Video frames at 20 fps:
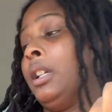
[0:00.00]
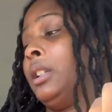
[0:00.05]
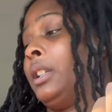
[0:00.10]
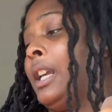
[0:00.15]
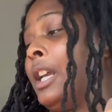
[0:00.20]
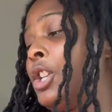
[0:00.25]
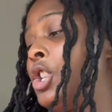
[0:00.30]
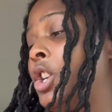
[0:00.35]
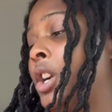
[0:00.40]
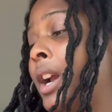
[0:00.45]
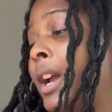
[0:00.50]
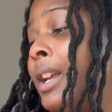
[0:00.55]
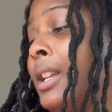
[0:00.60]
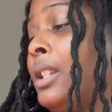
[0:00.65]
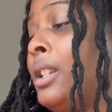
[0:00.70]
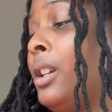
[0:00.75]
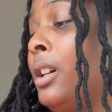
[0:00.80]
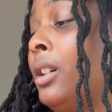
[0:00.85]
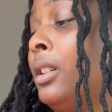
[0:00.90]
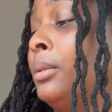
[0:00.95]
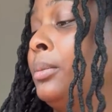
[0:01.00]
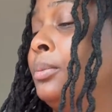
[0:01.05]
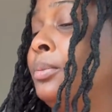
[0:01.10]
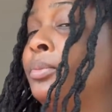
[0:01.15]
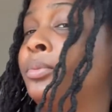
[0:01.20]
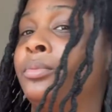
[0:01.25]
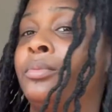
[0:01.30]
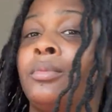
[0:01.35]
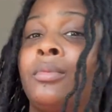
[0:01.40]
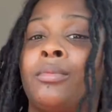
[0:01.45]
get your ass up,
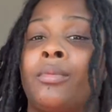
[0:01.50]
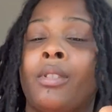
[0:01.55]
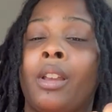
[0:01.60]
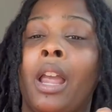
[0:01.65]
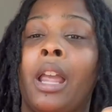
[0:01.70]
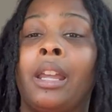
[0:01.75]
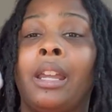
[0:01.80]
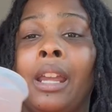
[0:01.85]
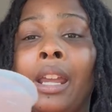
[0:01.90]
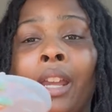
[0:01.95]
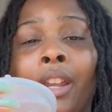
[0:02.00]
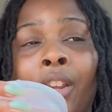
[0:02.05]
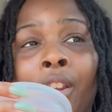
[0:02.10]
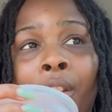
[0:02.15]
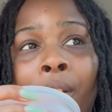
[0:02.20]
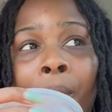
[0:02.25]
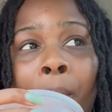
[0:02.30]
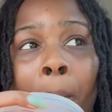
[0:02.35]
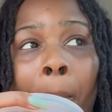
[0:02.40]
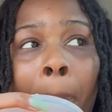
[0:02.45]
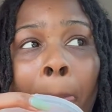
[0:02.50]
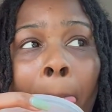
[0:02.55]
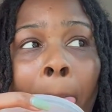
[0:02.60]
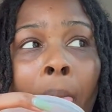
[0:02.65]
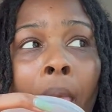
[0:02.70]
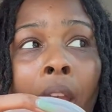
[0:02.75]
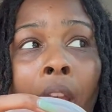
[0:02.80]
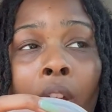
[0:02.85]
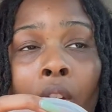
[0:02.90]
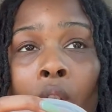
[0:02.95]
get cute,
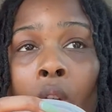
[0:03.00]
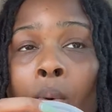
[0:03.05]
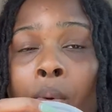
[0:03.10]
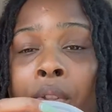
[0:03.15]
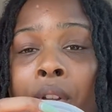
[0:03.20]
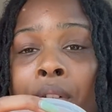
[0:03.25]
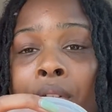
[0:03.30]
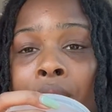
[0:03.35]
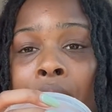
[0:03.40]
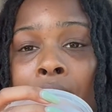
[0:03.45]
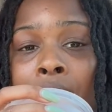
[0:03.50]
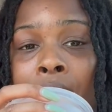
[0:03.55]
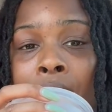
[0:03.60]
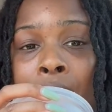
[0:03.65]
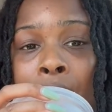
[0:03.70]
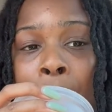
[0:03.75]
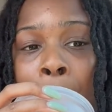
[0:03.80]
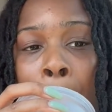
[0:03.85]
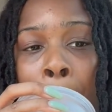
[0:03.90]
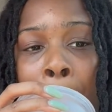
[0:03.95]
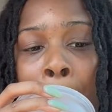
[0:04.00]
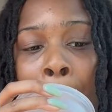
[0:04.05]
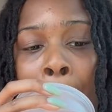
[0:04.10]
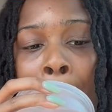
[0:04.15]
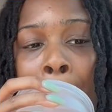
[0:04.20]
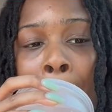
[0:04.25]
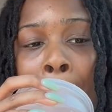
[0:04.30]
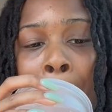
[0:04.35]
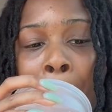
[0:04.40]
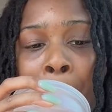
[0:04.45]
and go out with your friends.
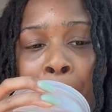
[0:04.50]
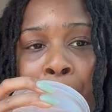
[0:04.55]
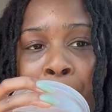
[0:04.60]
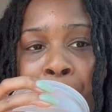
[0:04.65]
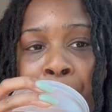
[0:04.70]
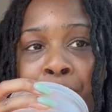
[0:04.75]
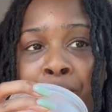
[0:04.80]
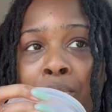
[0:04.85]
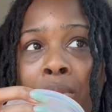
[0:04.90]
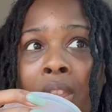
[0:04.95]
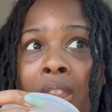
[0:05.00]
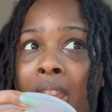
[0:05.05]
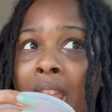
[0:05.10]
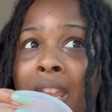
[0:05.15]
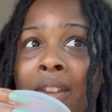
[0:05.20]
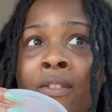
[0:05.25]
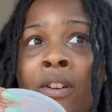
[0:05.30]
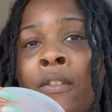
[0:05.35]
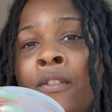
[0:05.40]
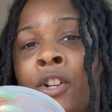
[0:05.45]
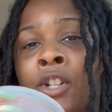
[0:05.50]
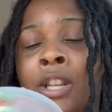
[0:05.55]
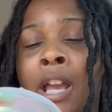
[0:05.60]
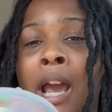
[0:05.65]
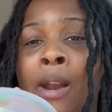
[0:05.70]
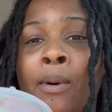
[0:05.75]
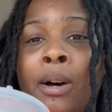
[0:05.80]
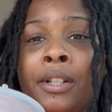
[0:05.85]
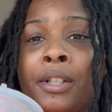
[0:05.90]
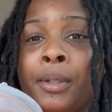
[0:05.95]
Even if you're
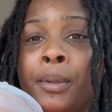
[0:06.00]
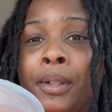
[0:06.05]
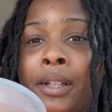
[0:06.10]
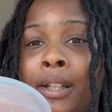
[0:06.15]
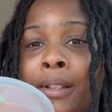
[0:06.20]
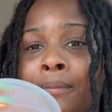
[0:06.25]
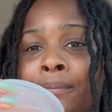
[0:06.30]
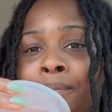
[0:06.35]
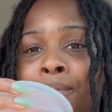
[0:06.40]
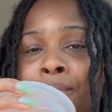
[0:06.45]
sad while doing it.